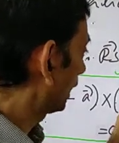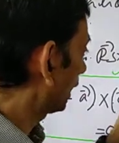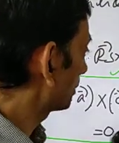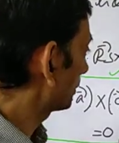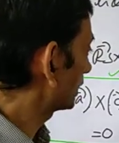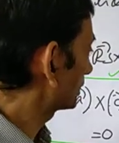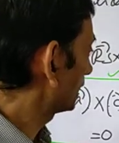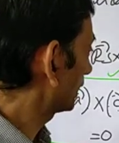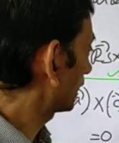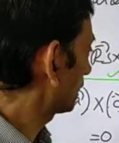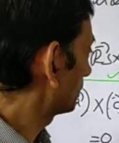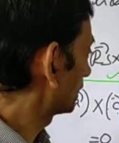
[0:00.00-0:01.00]
R minus a
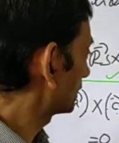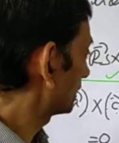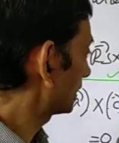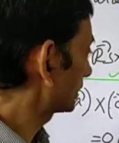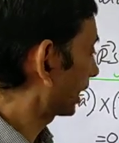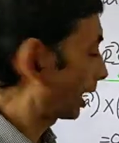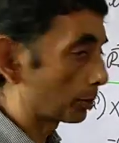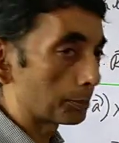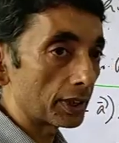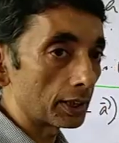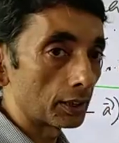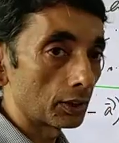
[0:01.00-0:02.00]
can be written as
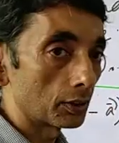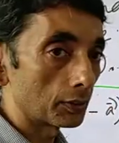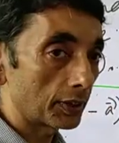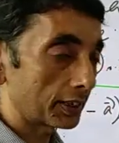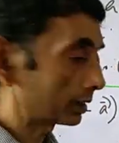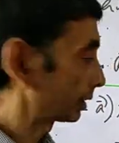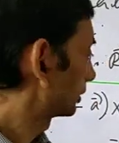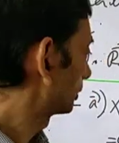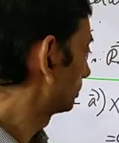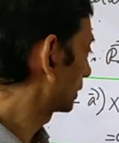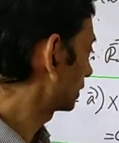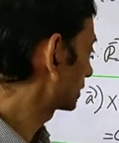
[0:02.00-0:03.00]
rp,
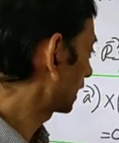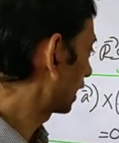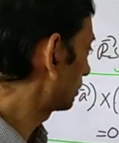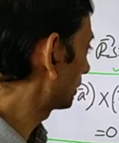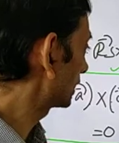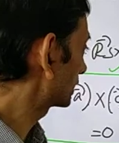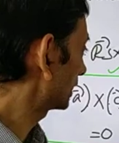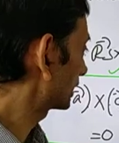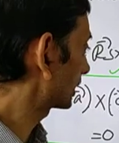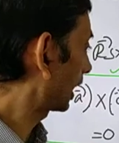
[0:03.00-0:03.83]
right? Because r minus a is